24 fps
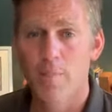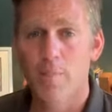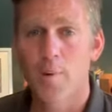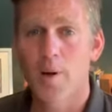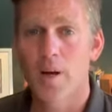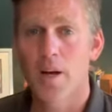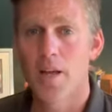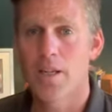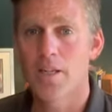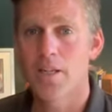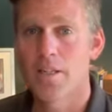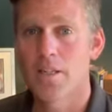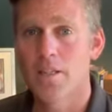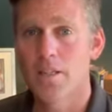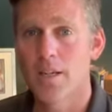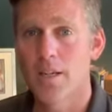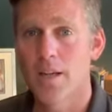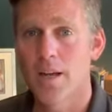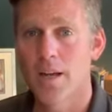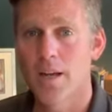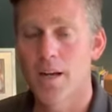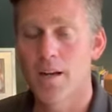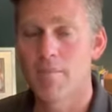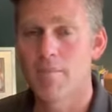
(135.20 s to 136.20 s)
but
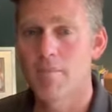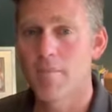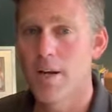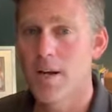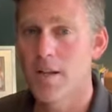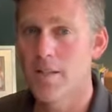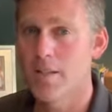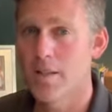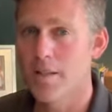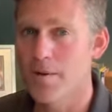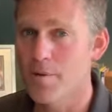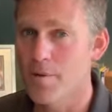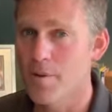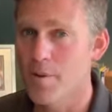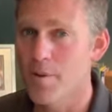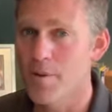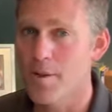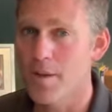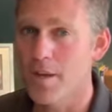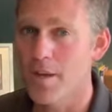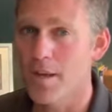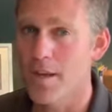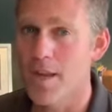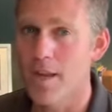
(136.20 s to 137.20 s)
um, I don't
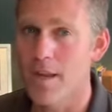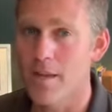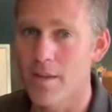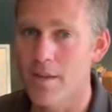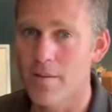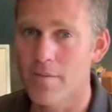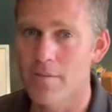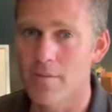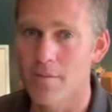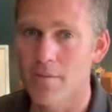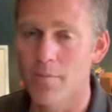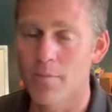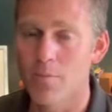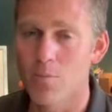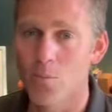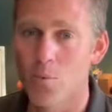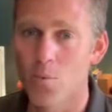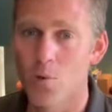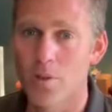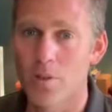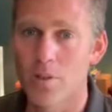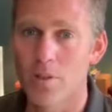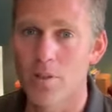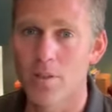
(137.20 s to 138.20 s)
think any of them
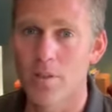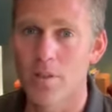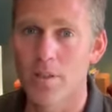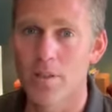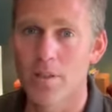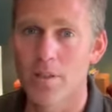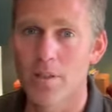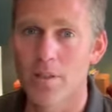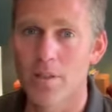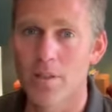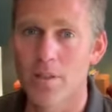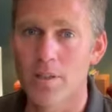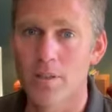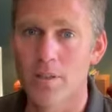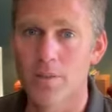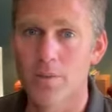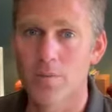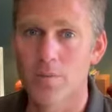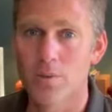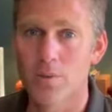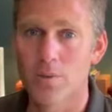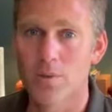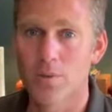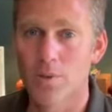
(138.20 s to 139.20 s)
will uh,
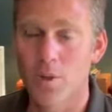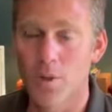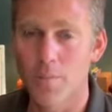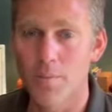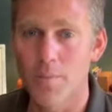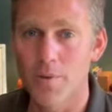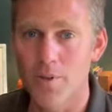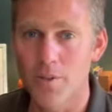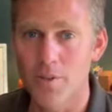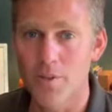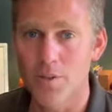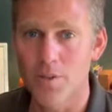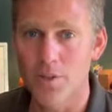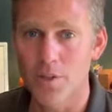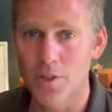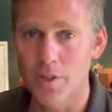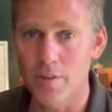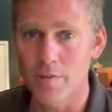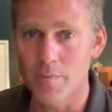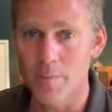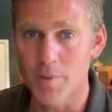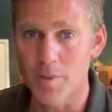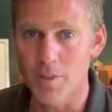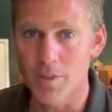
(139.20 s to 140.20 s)
will top this
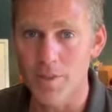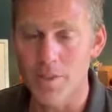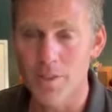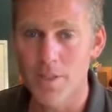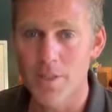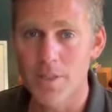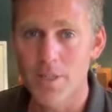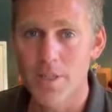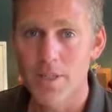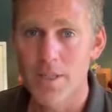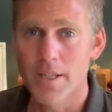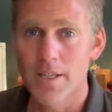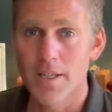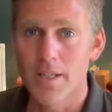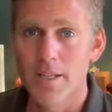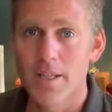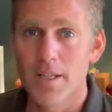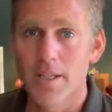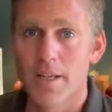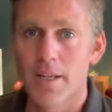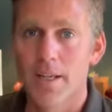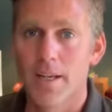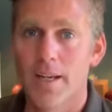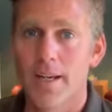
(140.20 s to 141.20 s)
achievement.
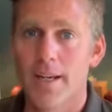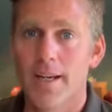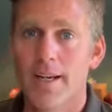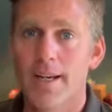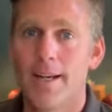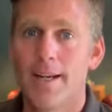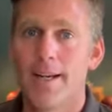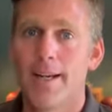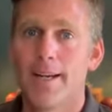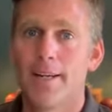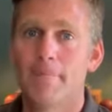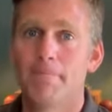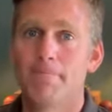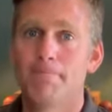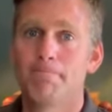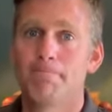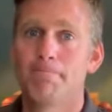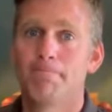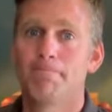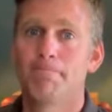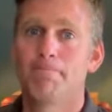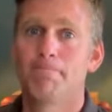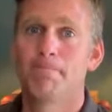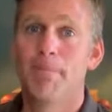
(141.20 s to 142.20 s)
Um,
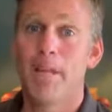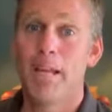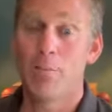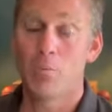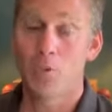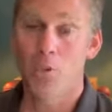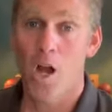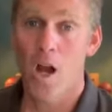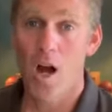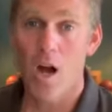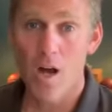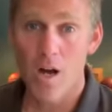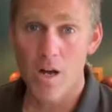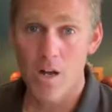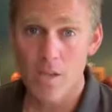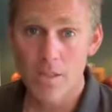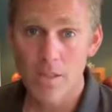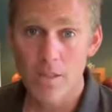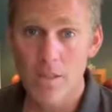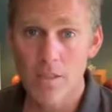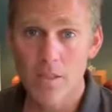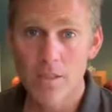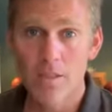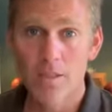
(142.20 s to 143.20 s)
it was hard.
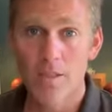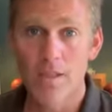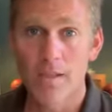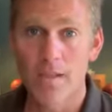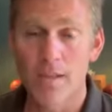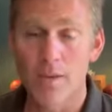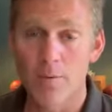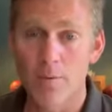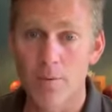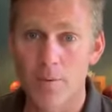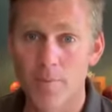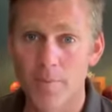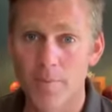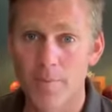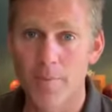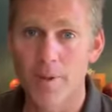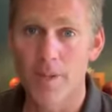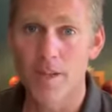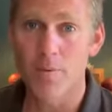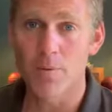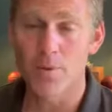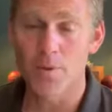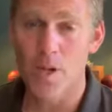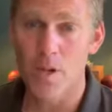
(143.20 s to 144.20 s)
It was
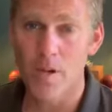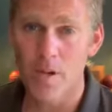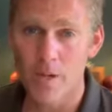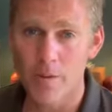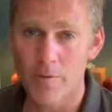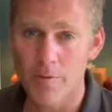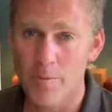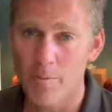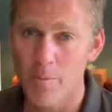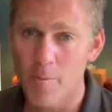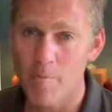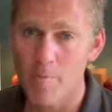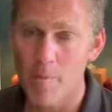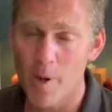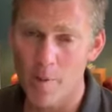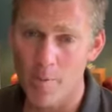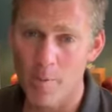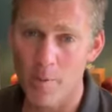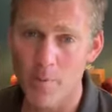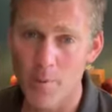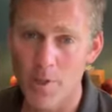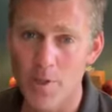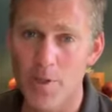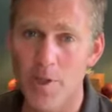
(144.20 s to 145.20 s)
it was hard from the
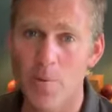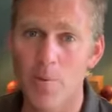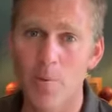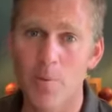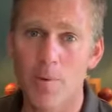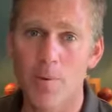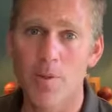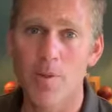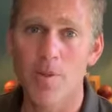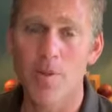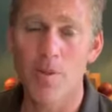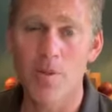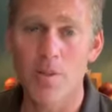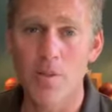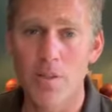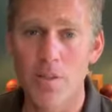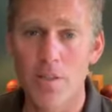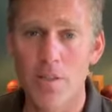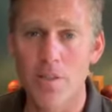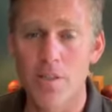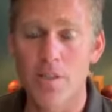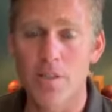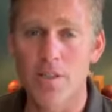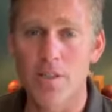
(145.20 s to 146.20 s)
moment we said we were going to do
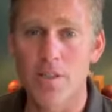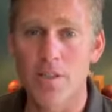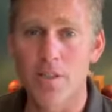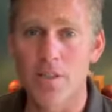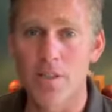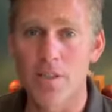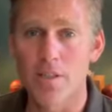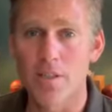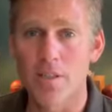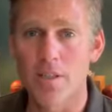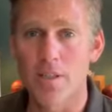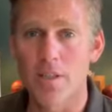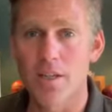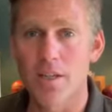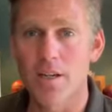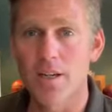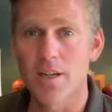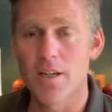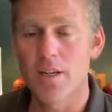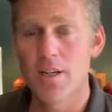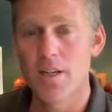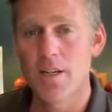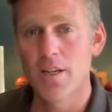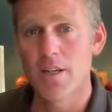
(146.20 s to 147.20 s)
it until
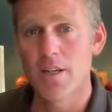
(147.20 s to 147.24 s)
uh,